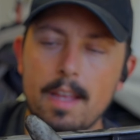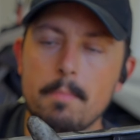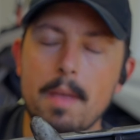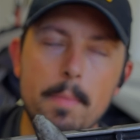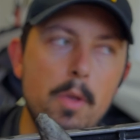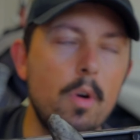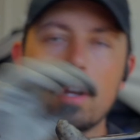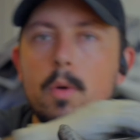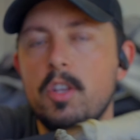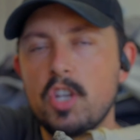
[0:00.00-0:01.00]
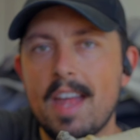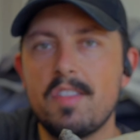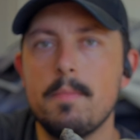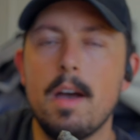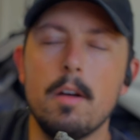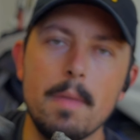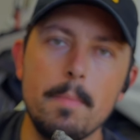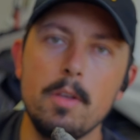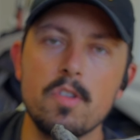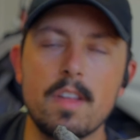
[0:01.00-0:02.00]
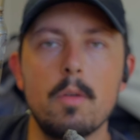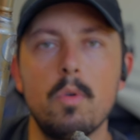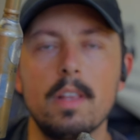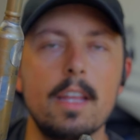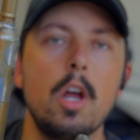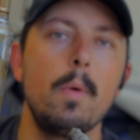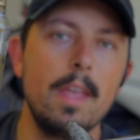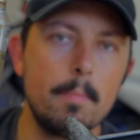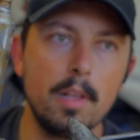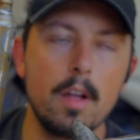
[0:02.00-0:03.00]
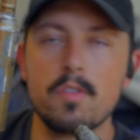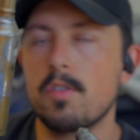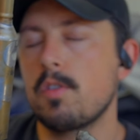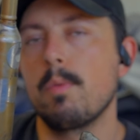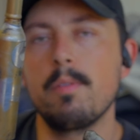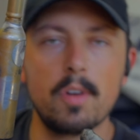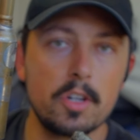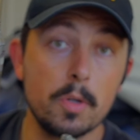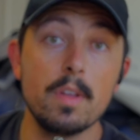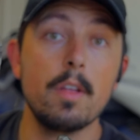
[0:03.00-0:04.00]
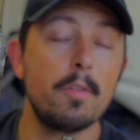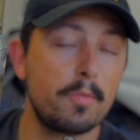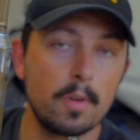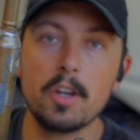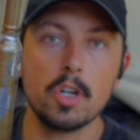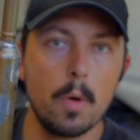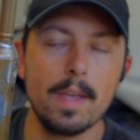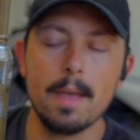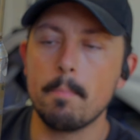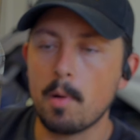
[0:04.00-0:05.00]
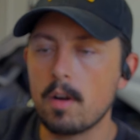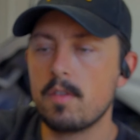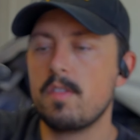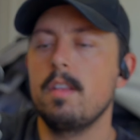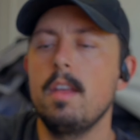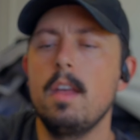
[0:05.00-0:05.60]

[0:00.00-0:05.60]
and maybe you aren't going chassis mount and maybe you just kind of want like an OEM plus or to refresh it with a fresh OEM parts,